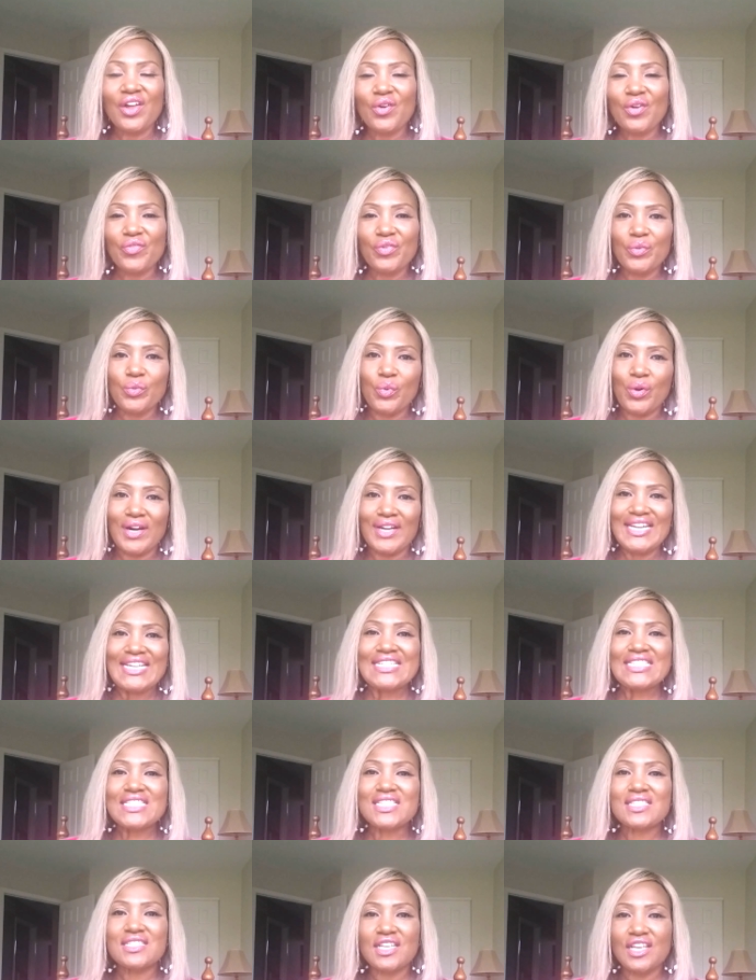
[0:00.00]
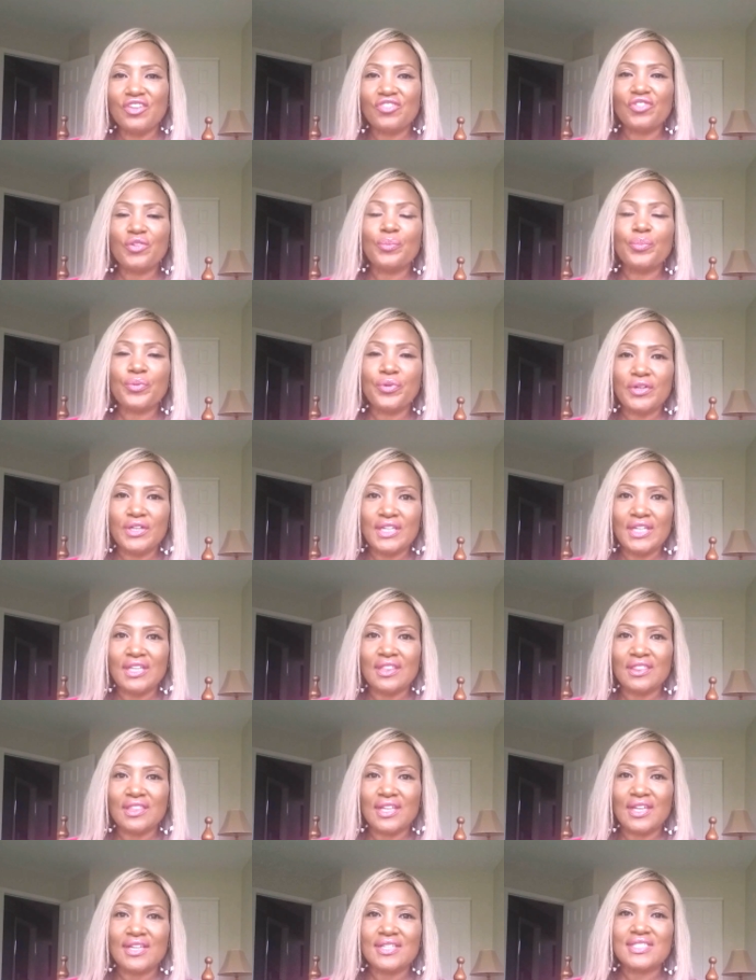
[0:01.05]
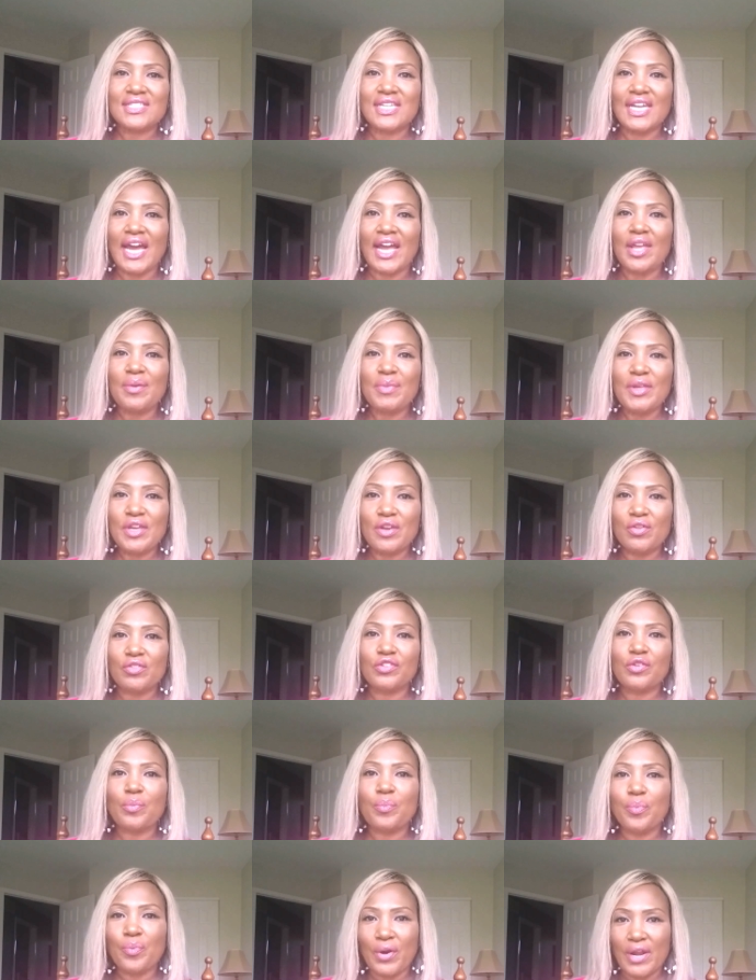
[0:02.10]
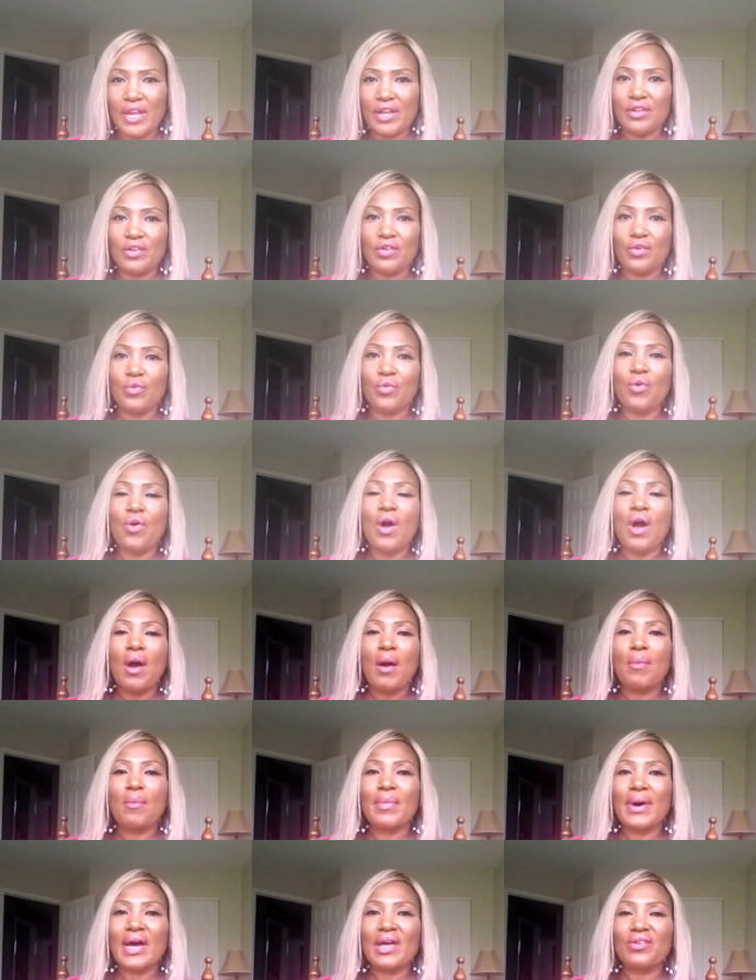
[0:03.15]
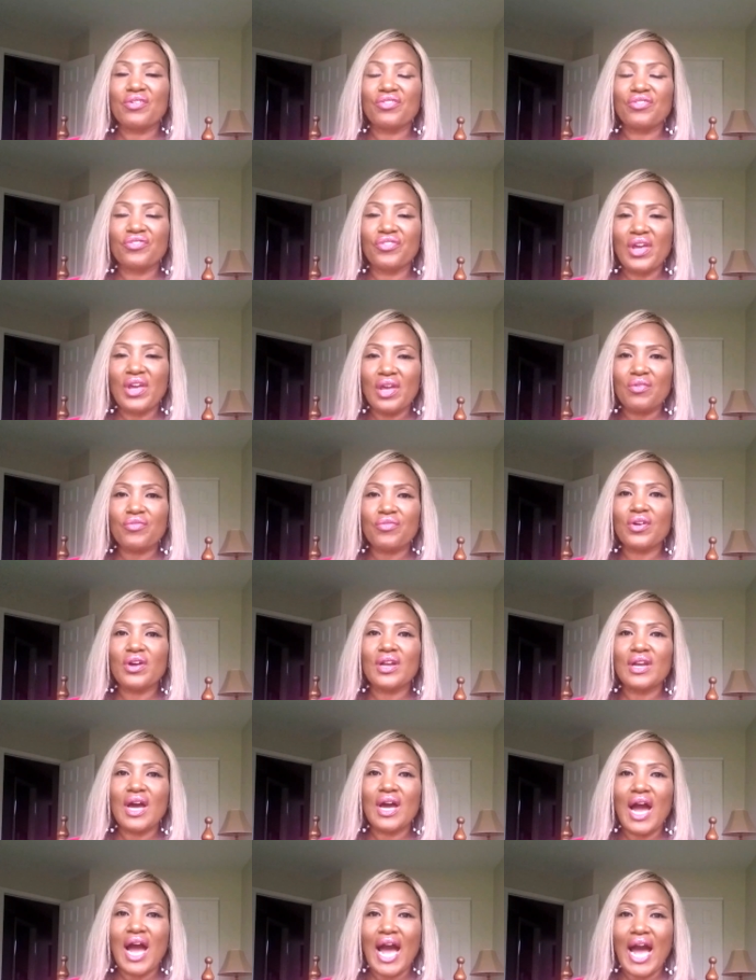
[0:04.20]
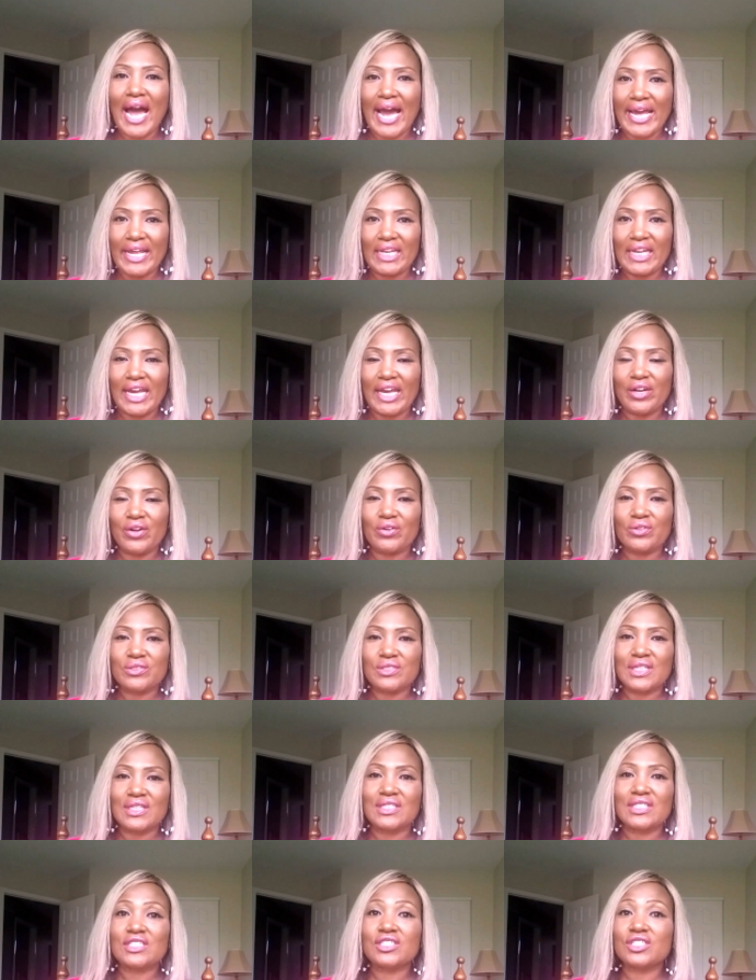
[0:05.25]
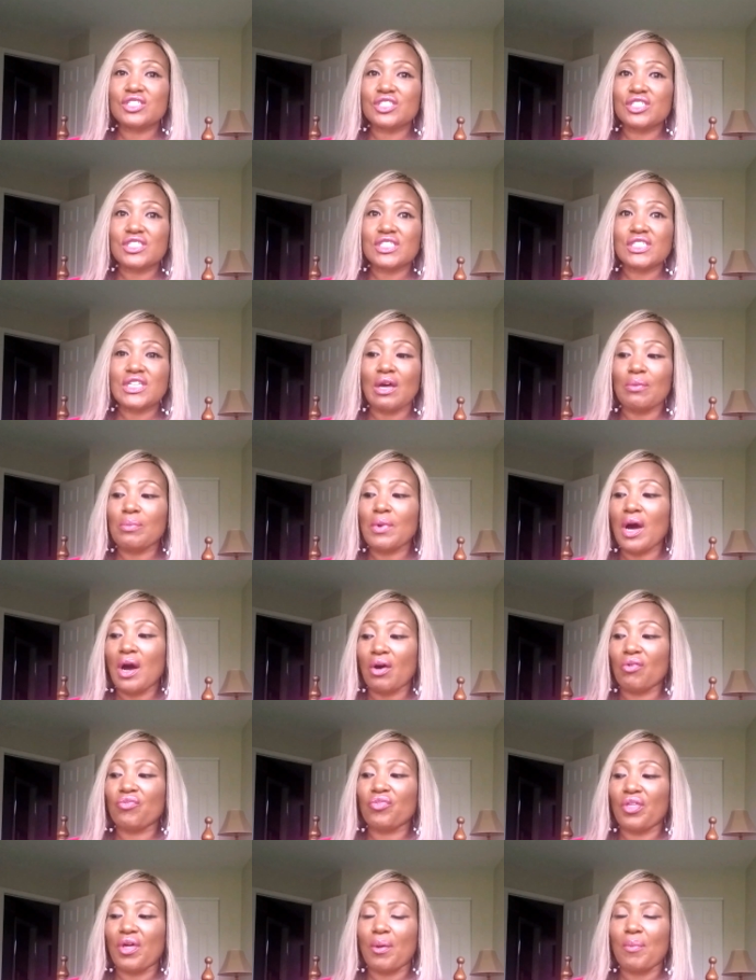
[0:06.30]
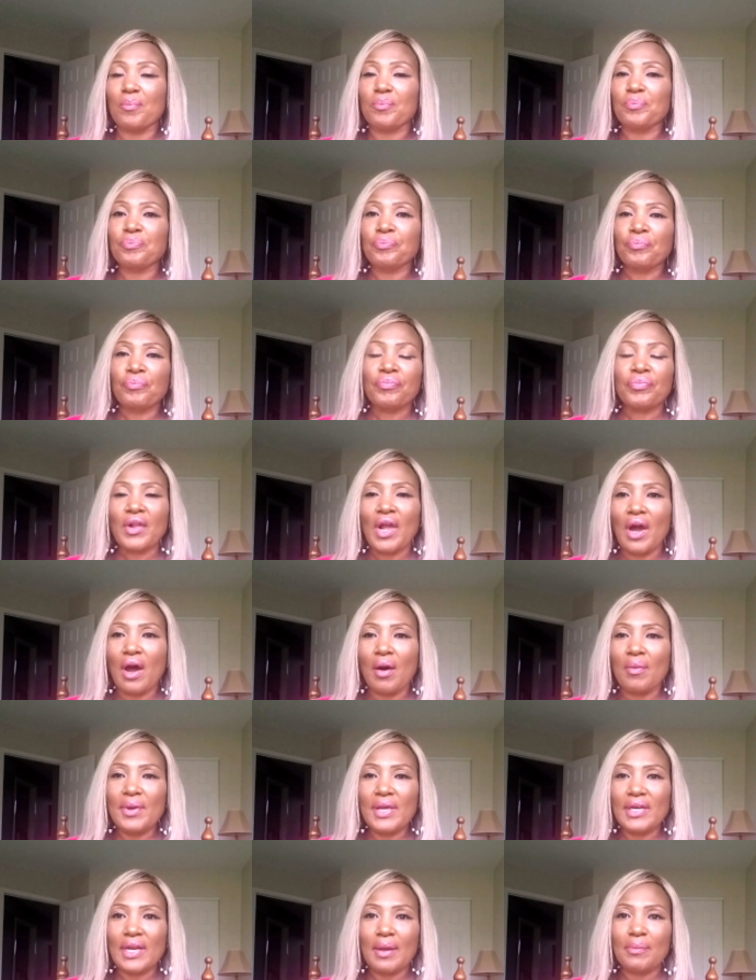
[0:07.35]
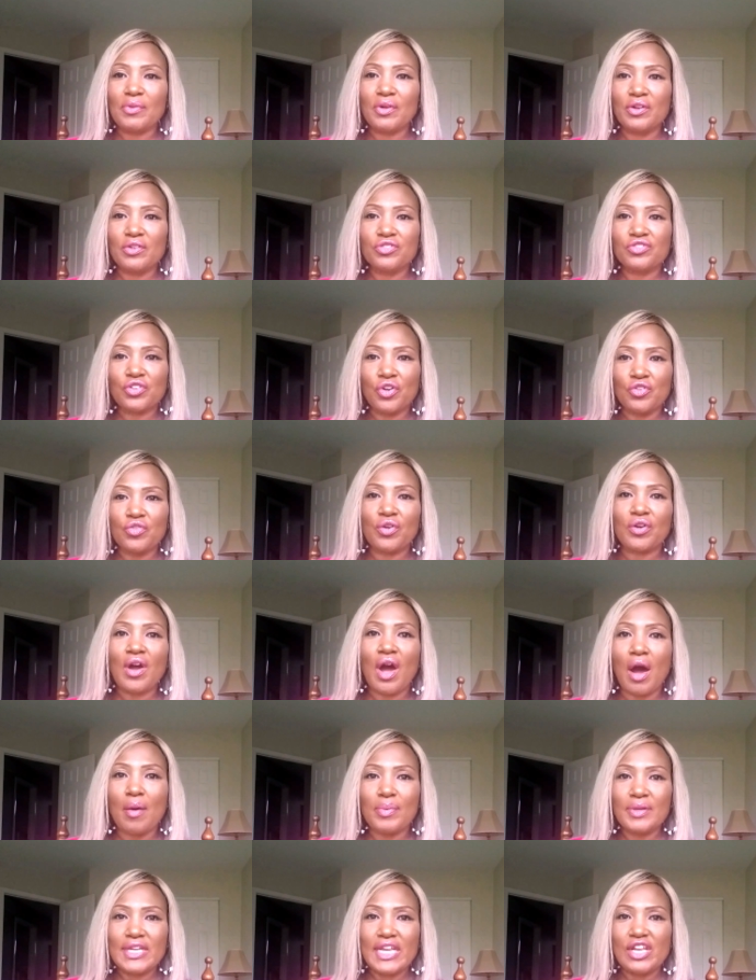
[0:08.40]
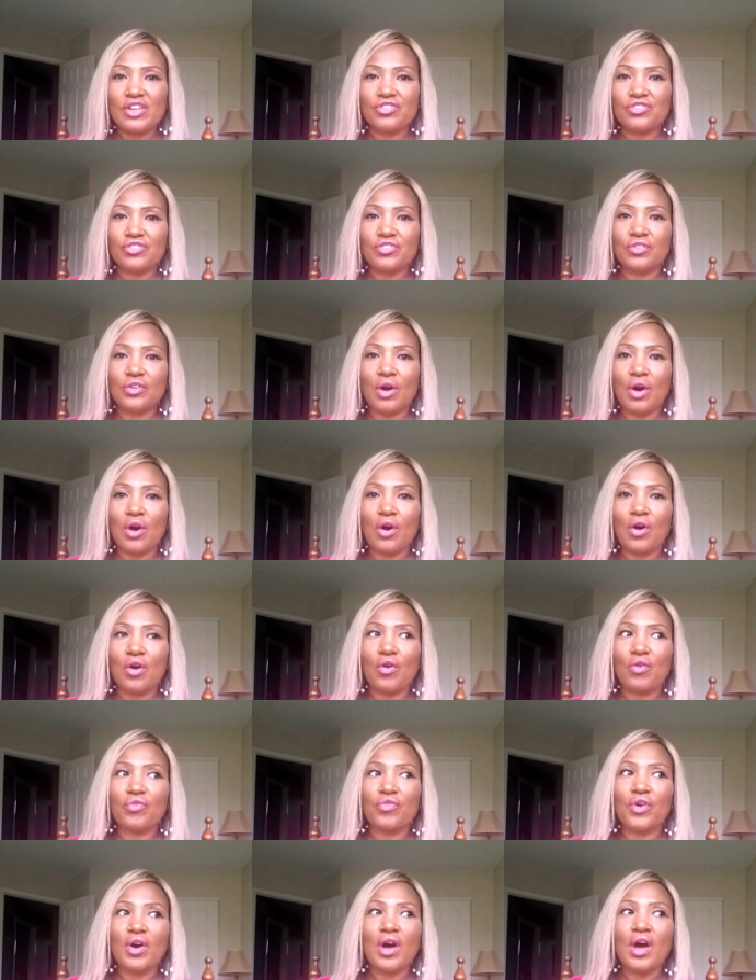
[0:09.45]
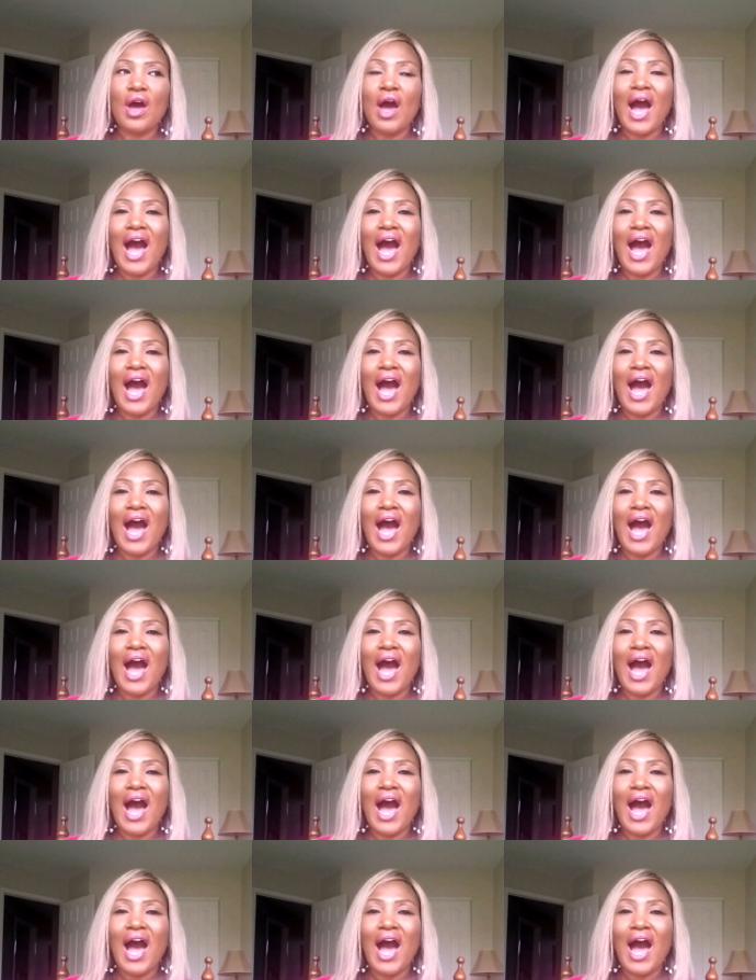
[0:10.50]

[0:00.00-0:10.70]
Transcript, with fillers: Hello everyone, it's Dee from Pretty and Things, and I am here to bring you my favorite highlighters, and this is just some of them. And I'm going to show you a combination of